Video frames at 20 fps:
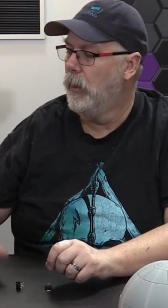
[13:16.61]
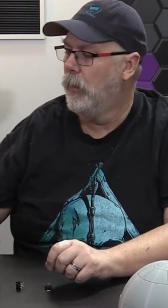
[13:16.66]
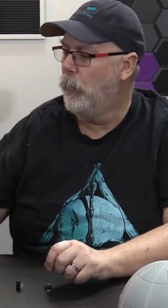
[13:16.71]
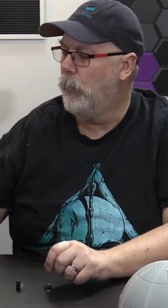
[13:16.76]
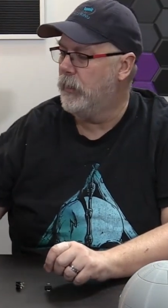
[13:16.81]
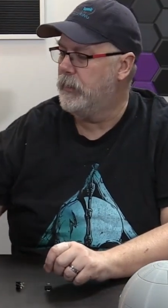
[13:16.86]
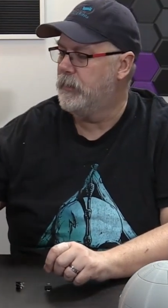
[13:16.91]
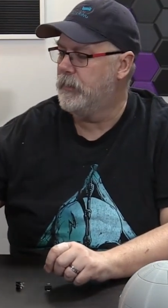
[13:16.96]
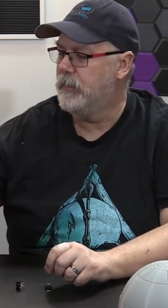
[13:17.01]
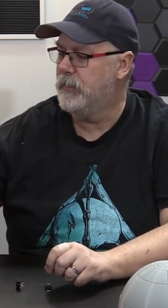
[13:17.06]

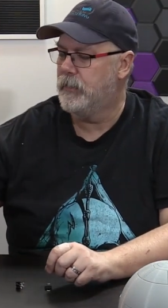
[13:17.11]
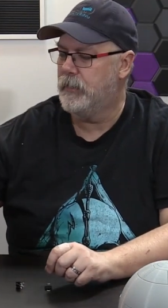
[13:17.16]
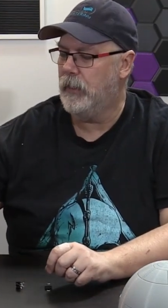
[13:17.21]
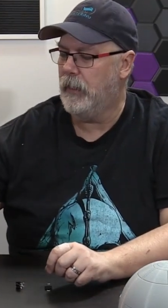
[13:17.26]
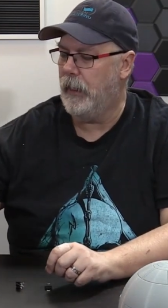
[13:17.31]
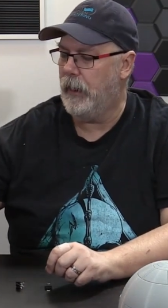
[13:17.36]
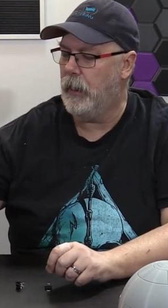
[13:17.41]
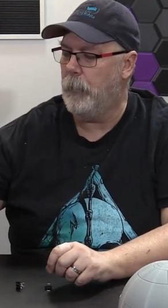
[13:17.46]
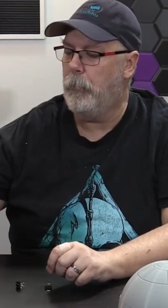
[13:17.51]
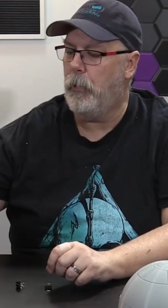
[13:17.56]
which is
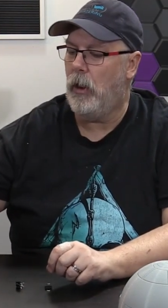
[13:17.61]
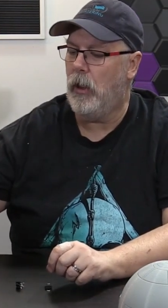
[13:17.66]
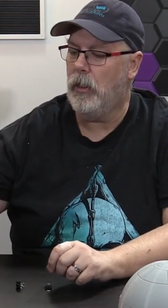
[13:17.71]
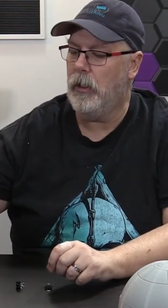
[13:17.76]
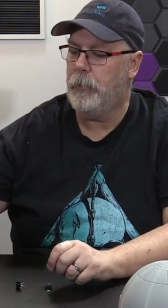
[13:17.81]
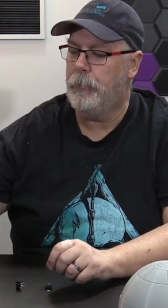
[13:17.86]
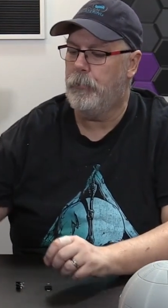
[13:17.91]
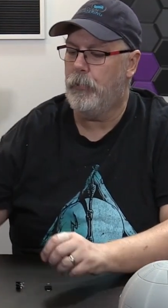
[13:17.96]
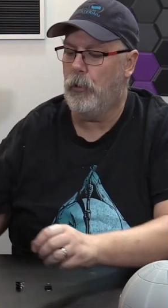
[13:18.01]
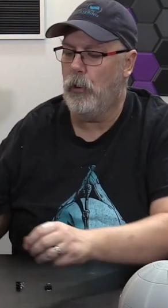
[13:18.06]
like a
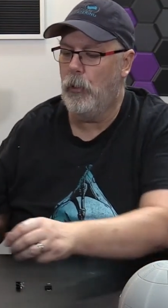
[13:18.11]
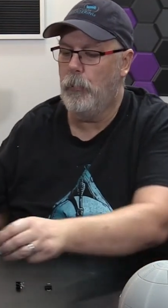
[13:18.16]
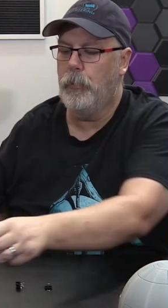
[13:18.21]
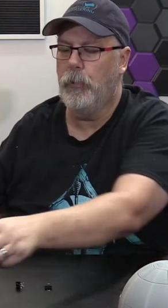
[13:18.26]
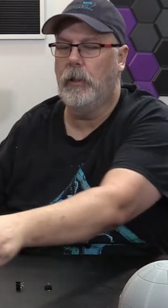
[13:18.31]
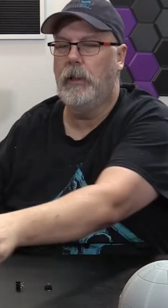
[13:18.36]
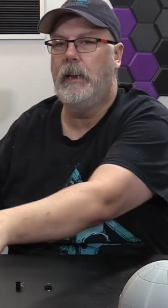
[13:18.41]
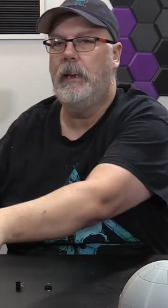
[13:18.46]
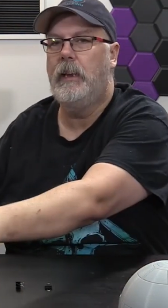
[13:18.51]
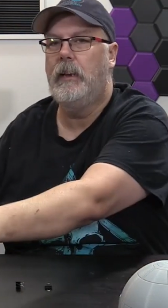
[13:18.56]

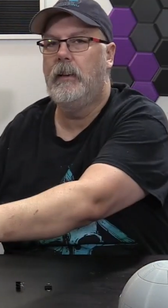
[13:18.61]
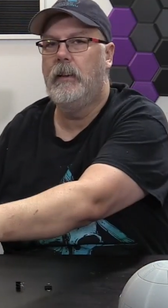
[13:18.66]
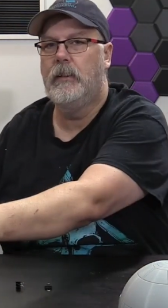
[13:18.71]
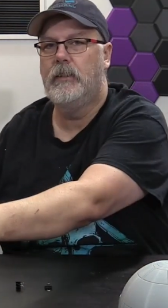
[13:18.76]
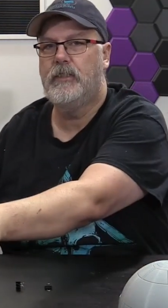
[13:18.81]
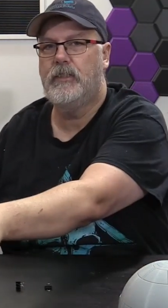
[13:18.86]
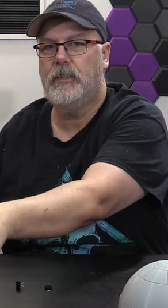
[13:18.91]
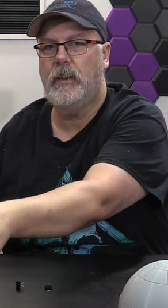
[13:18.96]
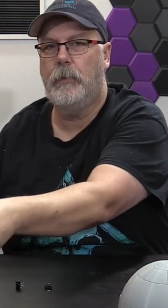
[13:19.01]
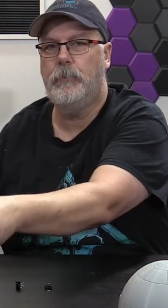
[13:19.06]
polypropylene
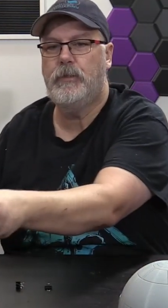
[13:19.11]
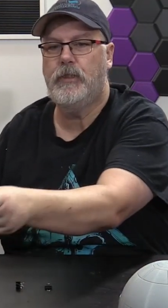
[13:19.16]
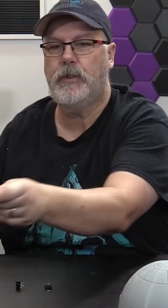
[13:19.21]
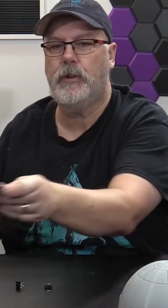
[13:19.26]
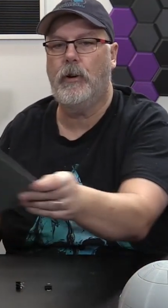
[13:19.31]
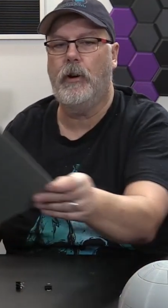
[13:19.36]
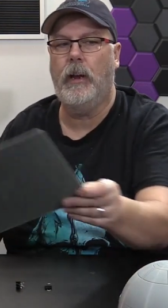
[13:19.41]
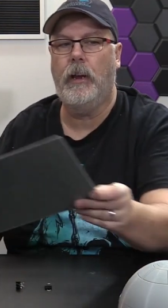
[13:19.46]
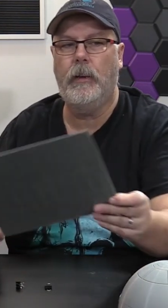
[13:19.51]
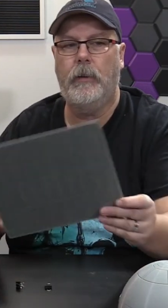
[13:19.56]

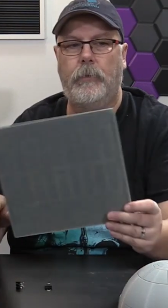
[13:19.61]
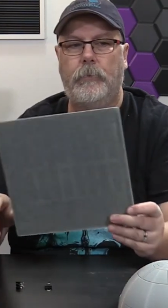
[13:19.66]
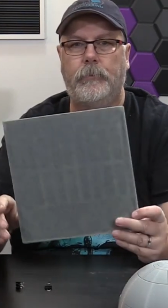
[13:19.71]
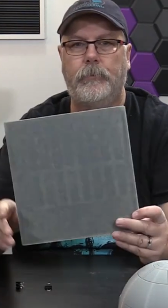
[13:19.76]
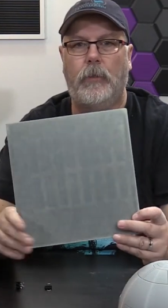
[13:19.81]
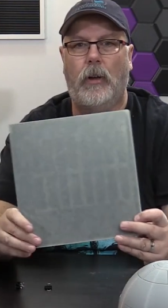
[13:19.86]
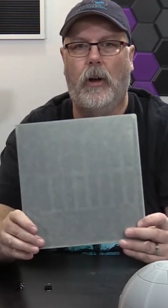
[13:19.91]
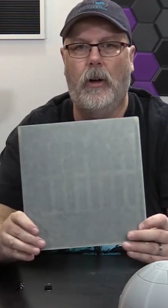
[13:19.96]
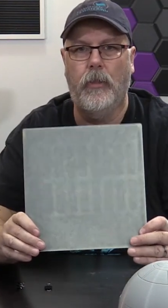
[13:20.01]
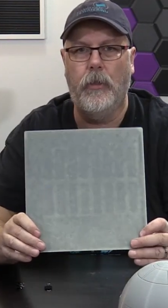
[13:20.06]
substrate
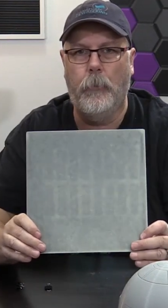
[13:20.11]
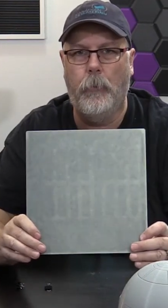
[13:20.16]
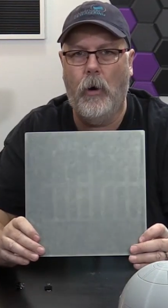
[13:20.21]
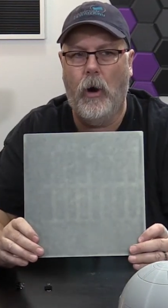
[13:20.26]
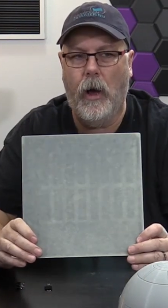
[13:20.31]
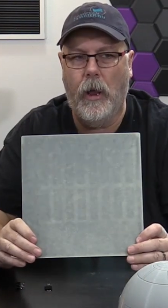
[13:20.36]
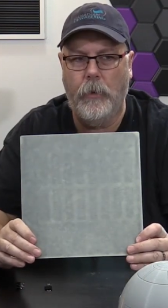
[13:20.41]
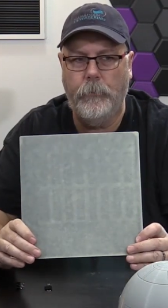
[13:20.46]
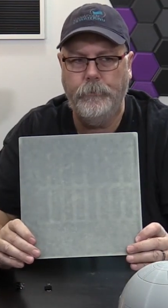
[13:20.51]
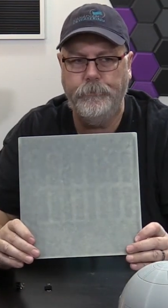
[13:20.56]
on the
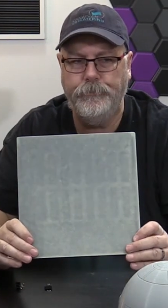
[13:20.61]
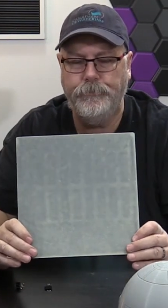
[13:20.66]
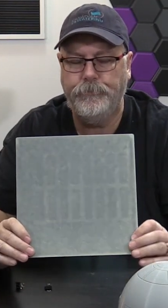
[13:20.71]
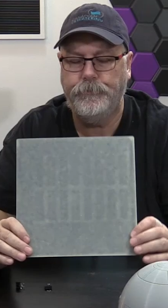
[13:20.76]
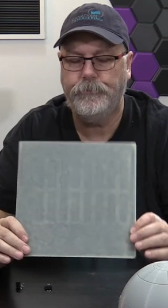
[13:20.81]
bottom.